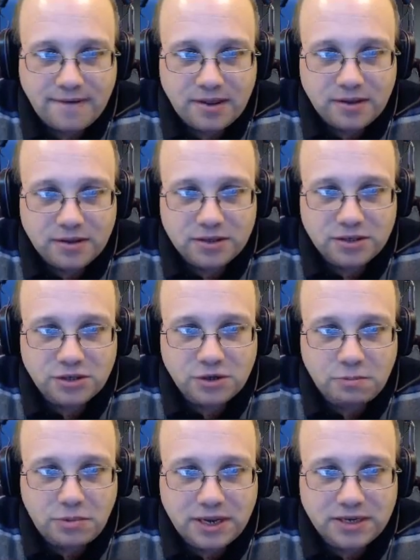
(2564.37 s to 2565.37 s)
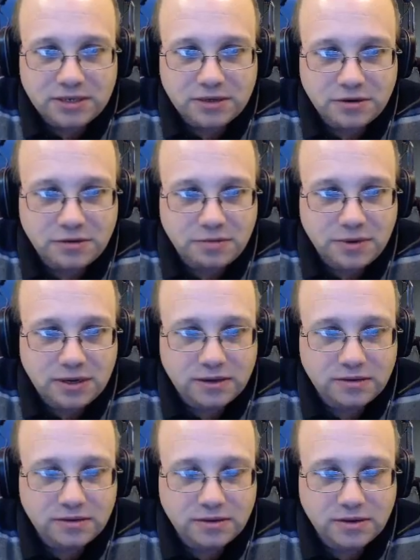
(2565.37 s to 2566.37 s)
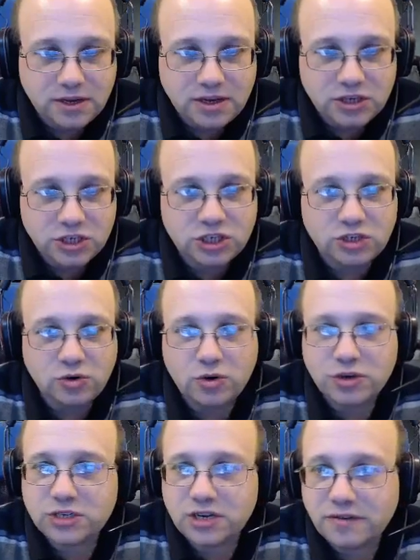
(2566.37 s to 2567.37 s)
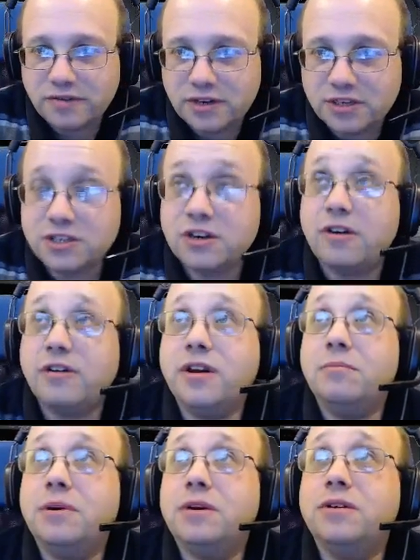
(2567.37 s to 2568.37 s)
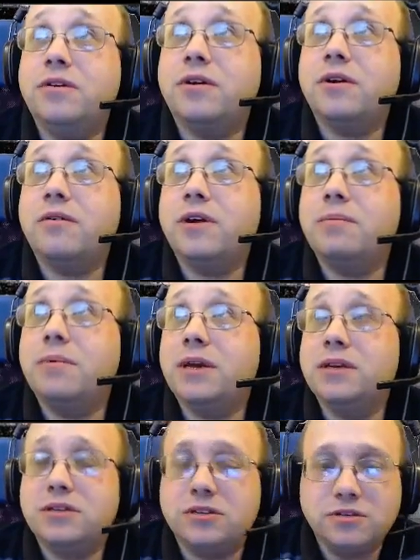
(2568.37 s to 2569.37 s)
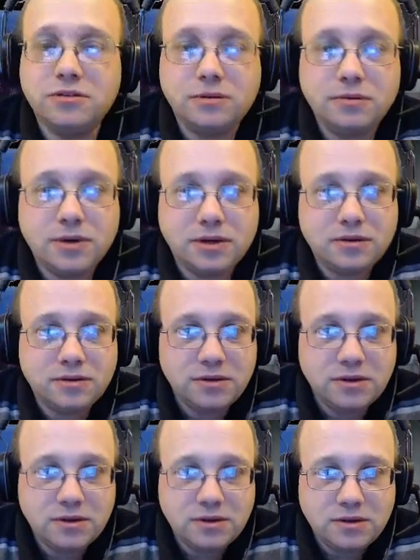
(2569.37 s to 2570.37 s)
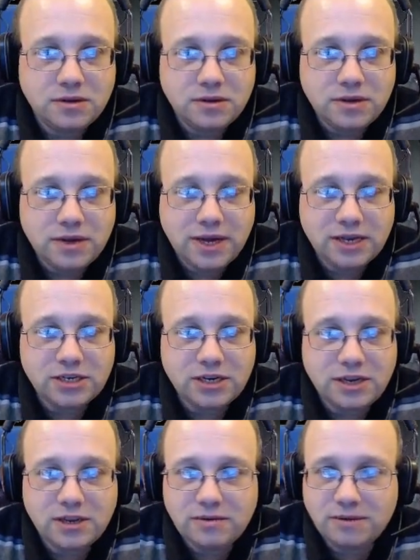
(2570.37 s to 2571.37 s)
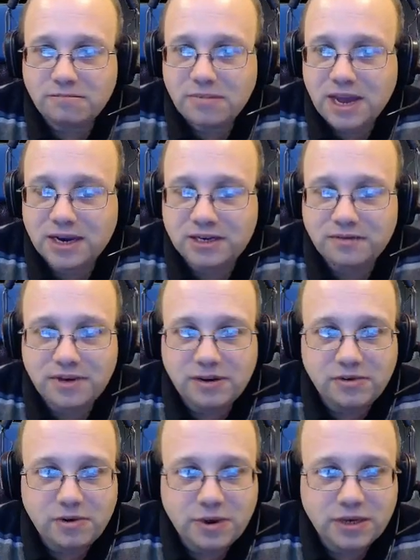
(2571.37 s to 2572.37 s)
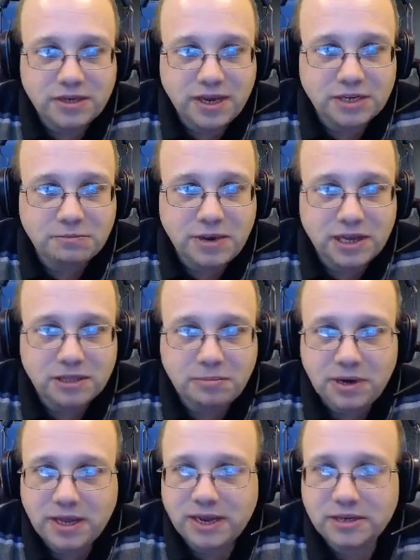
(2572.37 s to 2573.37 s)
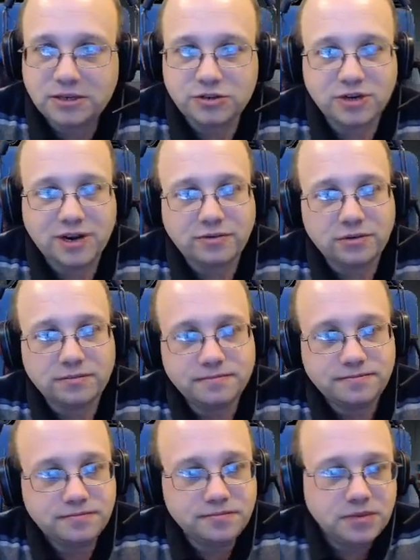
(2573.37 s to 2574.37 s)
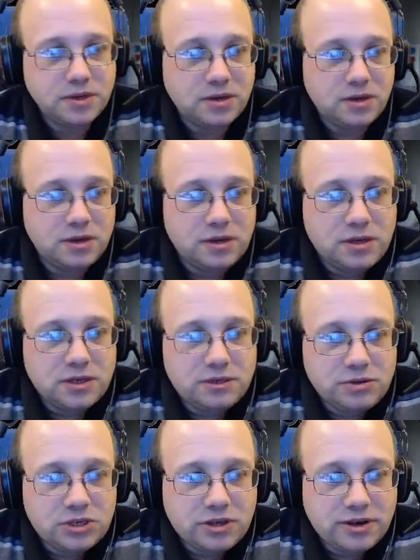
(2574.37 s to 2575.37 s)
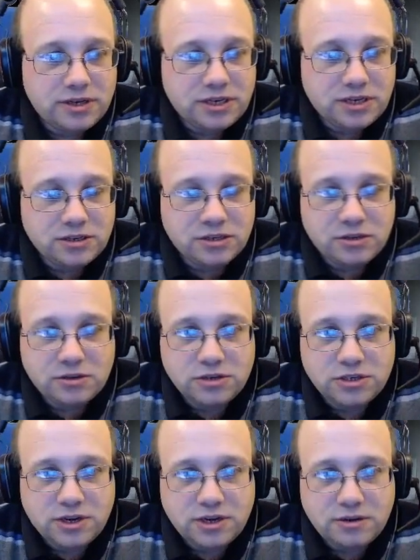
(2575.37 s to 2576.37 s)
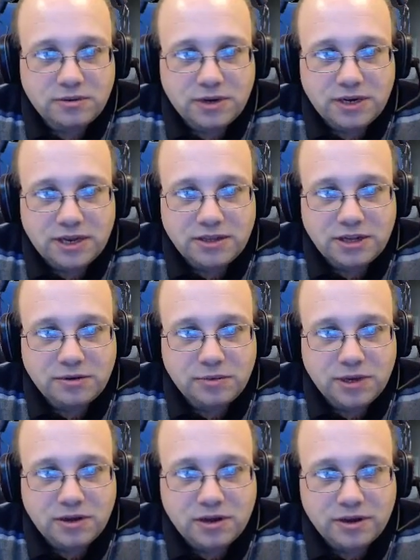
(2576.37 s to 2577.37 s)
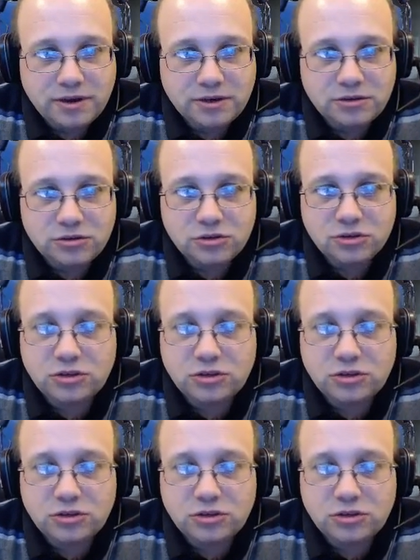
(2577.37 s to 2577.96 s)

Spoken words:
So it's a good place to store stuff in a scenario, but not a great place to actually actively expect the player to travel. So we're just going to Dunster Good Siding 1, and then we are going to stop.